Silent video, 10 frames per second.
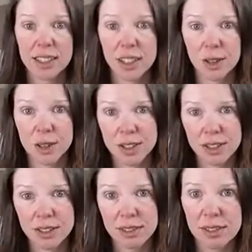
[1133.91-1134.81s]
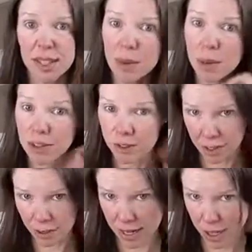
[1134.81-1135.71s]
there's EMF
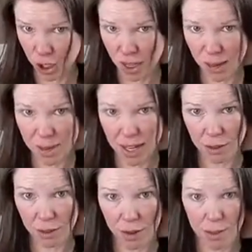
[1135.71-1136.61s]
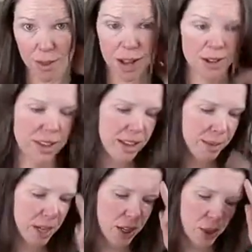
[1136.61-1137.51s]
radiation coming in from
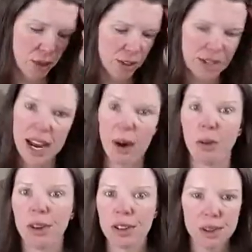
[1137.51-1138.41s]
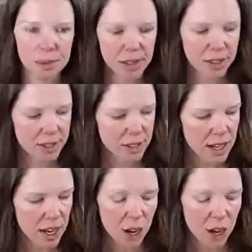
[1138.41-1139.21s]
outside because you're near a tower or something else.